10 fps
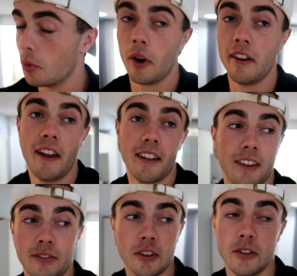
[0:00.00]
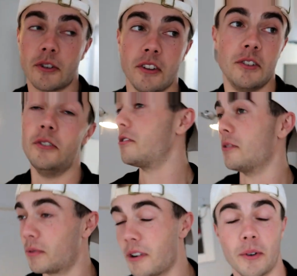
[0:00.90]
when deadlifting you can use
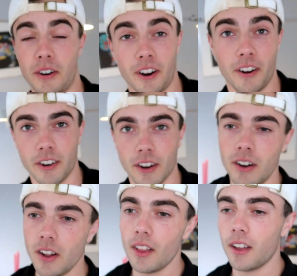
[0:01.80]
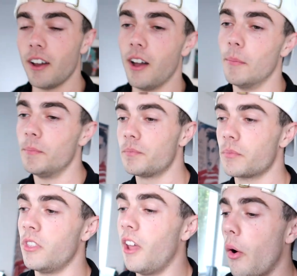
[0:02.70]
a pre-workout, you know? Um,
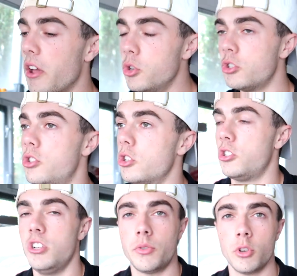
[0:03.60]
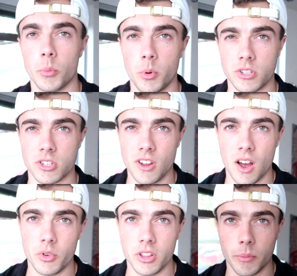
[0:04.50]
now I use just G Fuel, which is
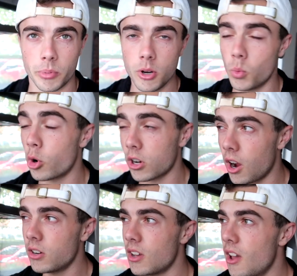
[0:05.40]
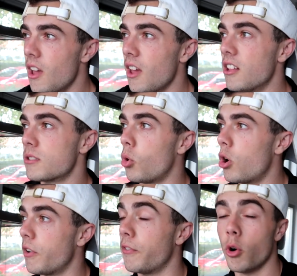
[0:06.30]
not really a pre-workout. It's
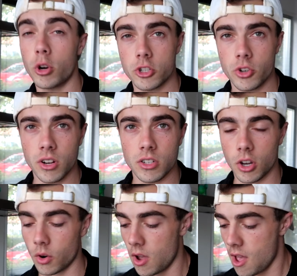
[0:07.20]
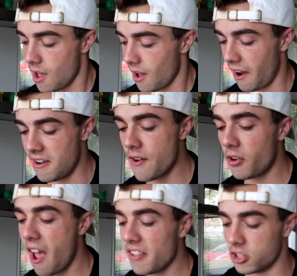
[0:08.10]
more of a focus drink. So I
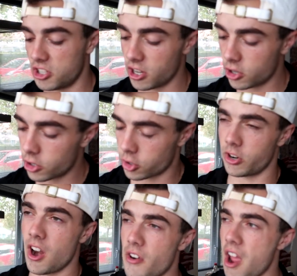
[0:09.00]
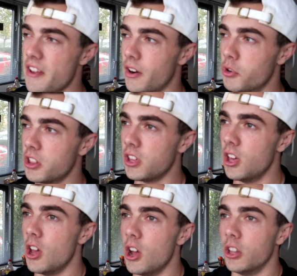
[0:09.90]
never had the jitters or never had a
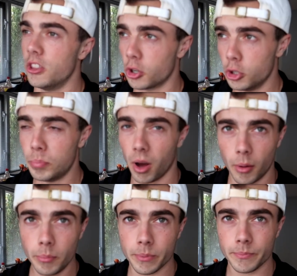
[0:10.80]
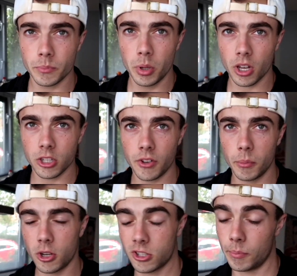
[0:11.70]
really the good pump because of
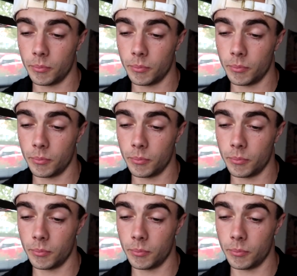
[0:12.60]
it because the,